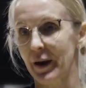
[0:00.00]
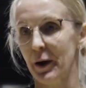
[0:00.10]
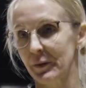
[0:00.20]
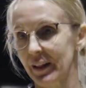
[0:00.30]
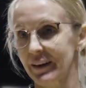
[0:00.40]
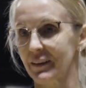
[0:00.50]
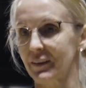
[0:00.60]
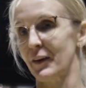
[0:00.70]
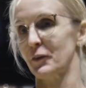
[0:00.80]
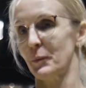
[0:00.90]
but I would like to
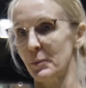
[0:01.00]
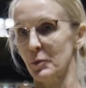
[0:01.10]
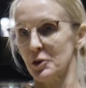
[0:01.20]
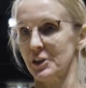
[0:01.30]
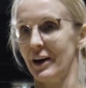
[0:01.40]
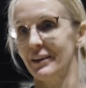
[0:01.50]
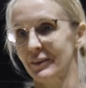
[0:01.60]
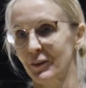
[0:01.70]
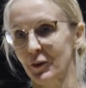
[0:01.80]
see us make more shots.